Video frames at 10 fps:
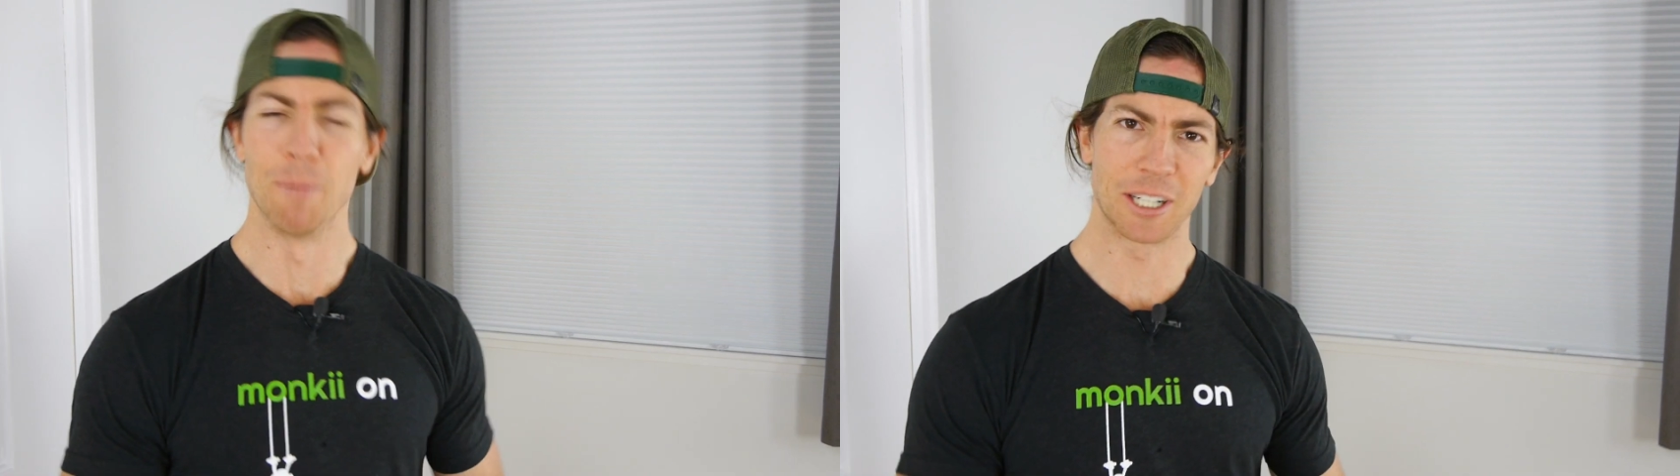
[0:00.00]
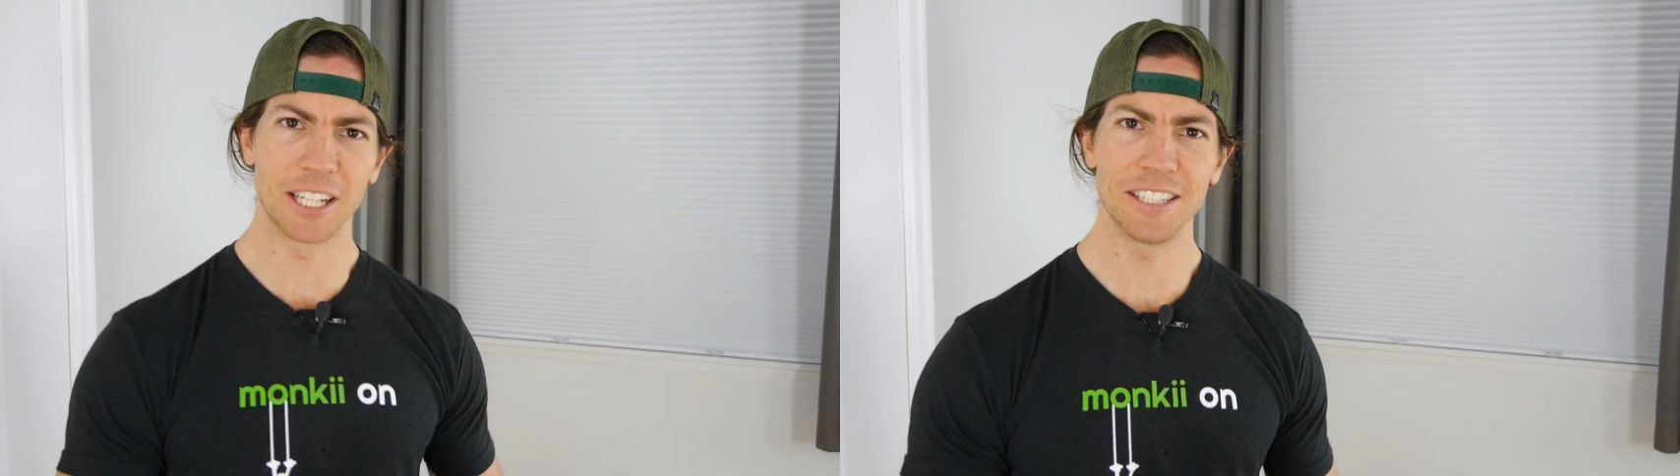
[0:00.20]

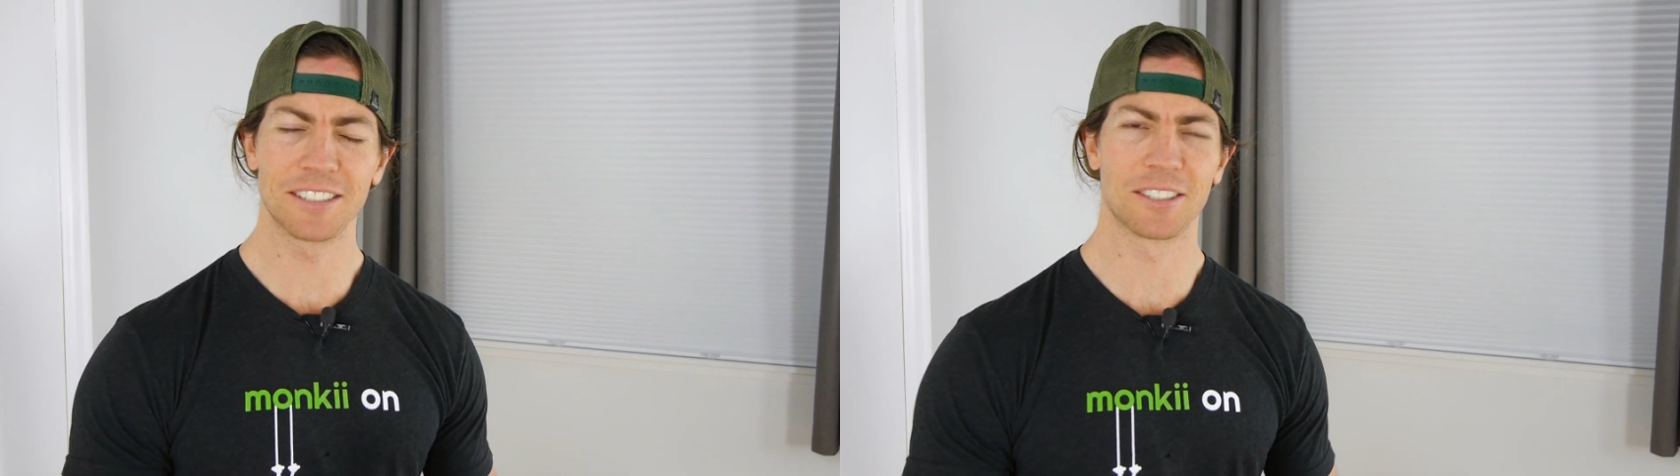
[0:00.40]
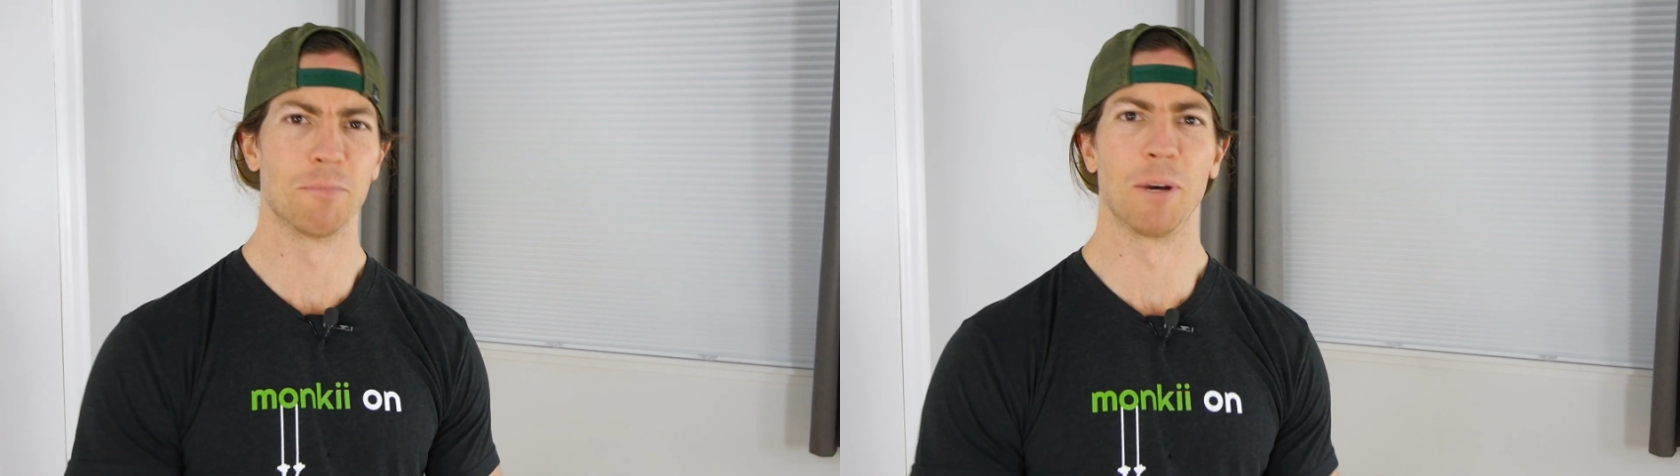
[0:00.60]
Hey
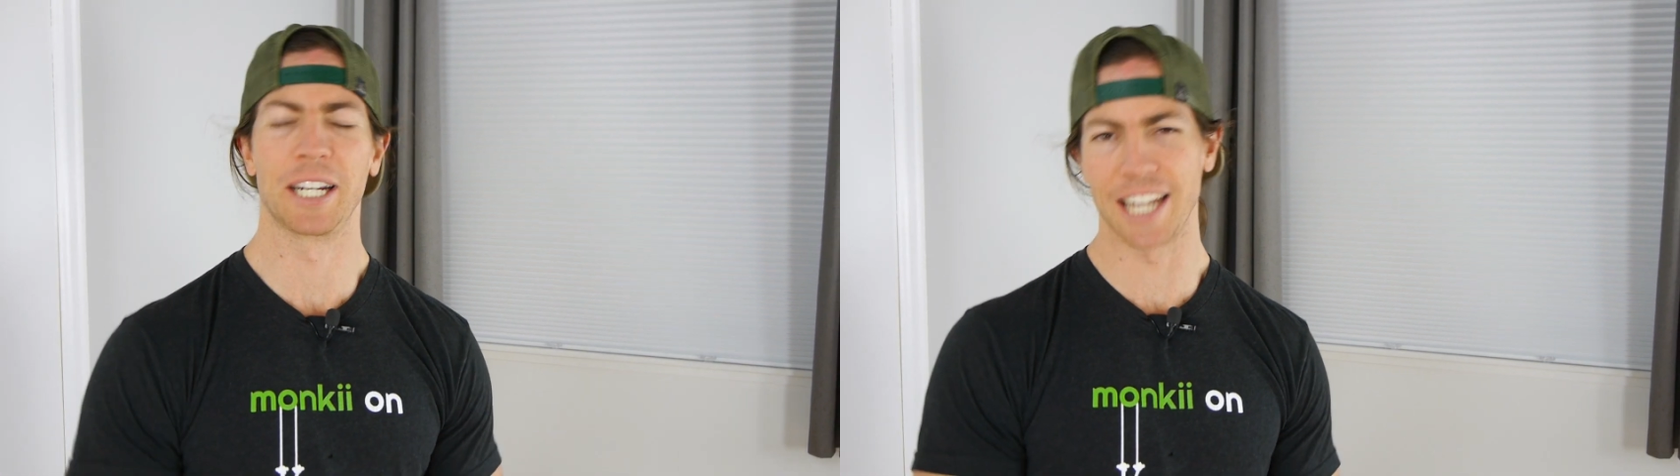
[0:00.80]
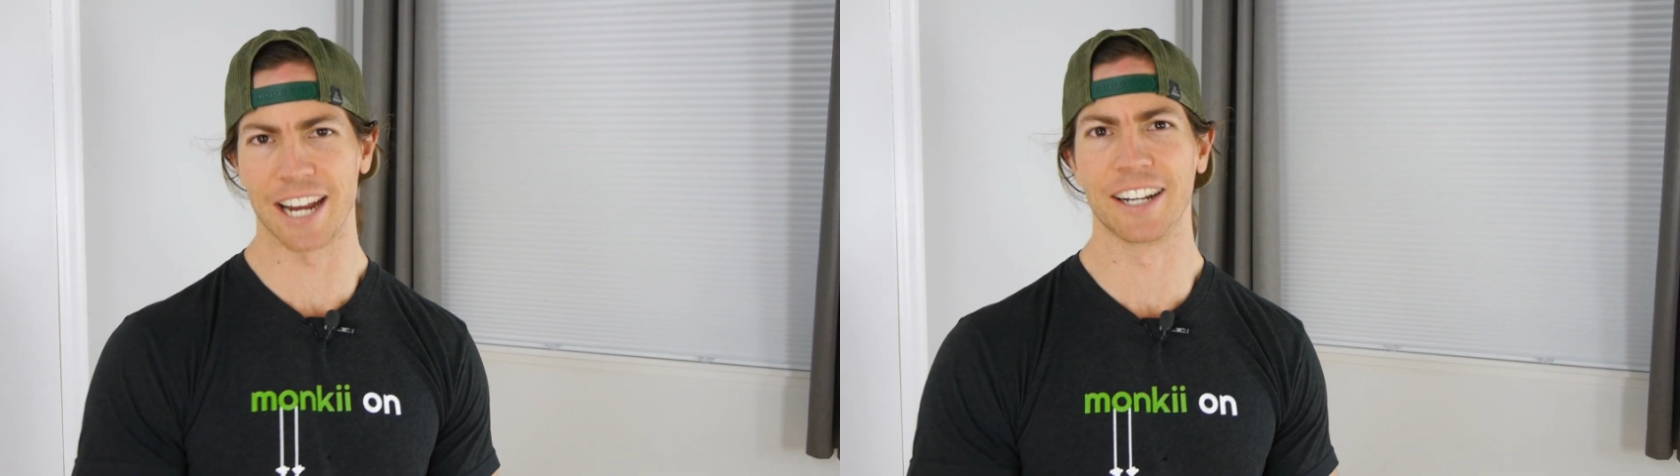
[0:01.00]
monkiis,
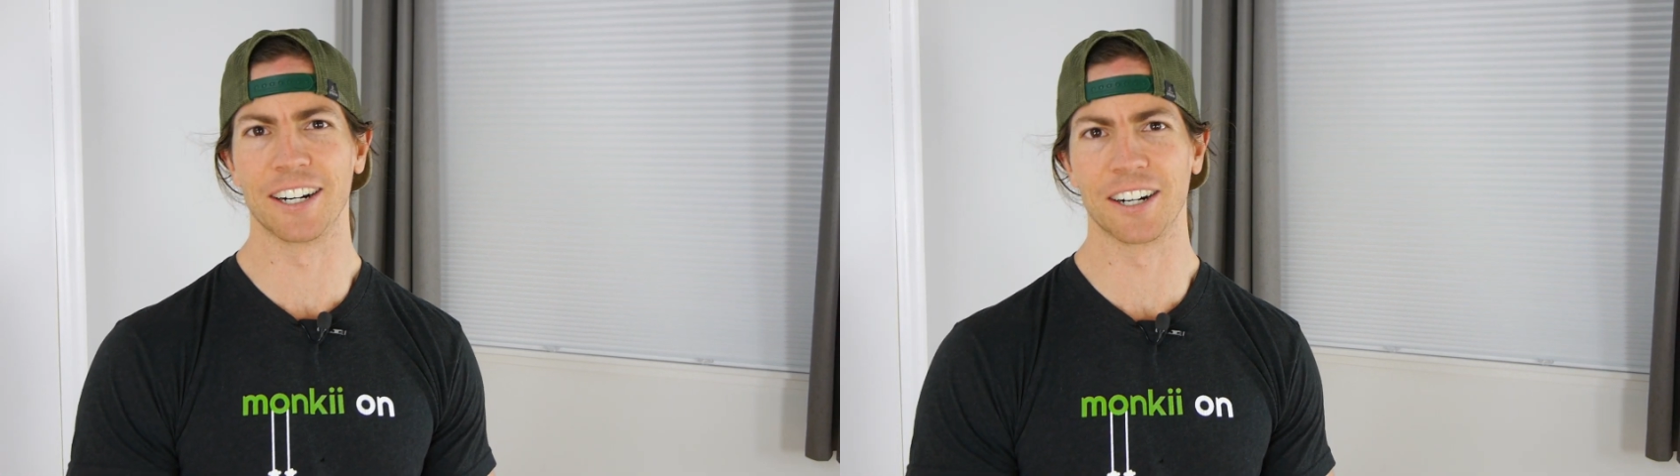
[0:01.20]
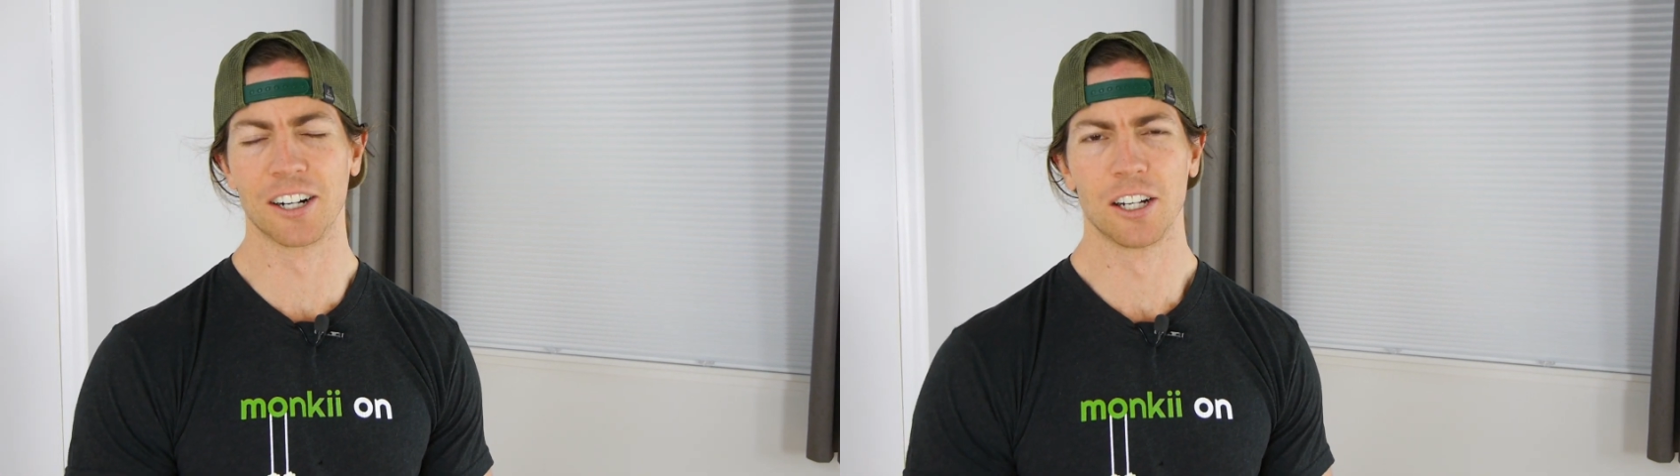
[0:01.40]
Monkii
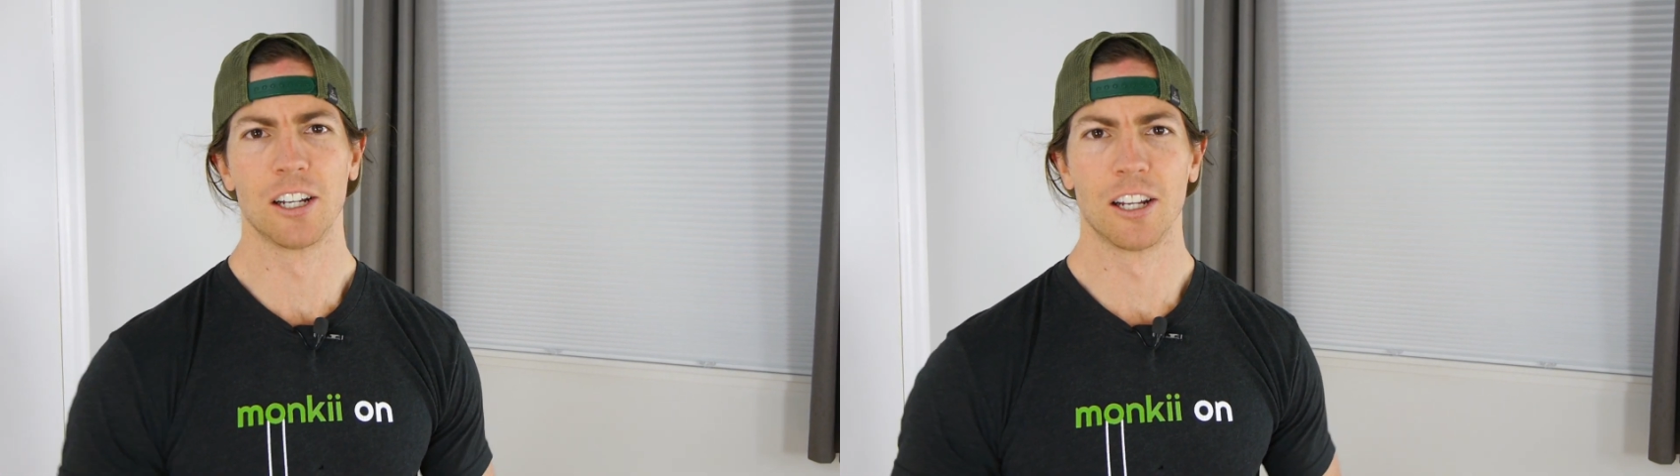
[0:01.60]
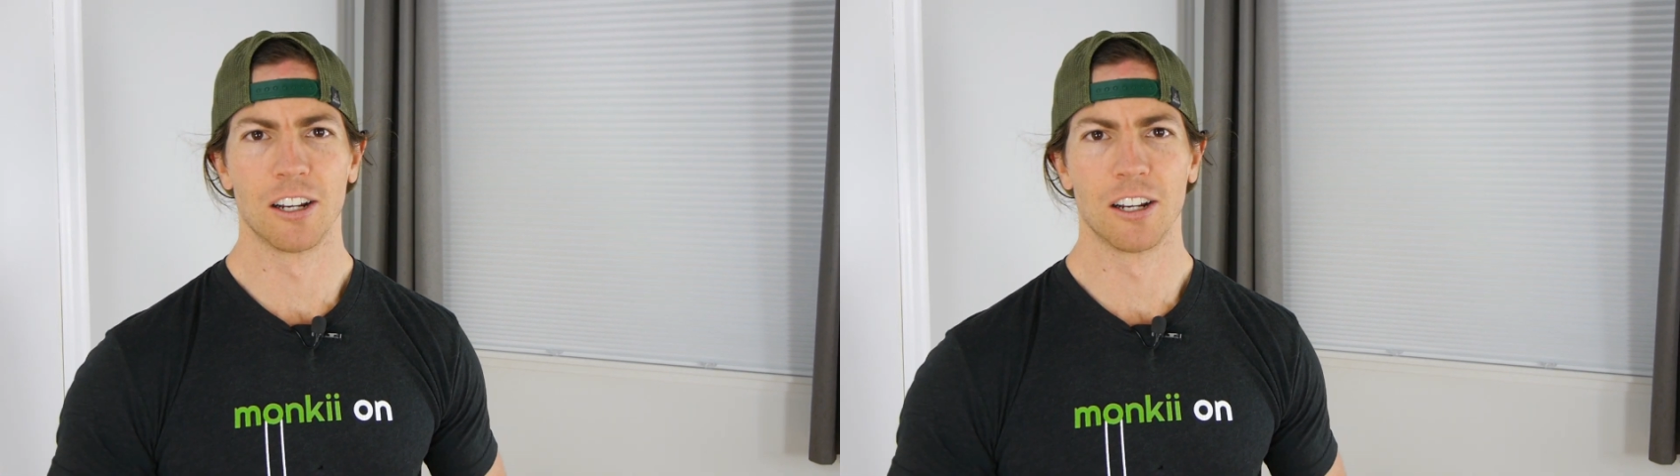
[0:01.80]
Dan here.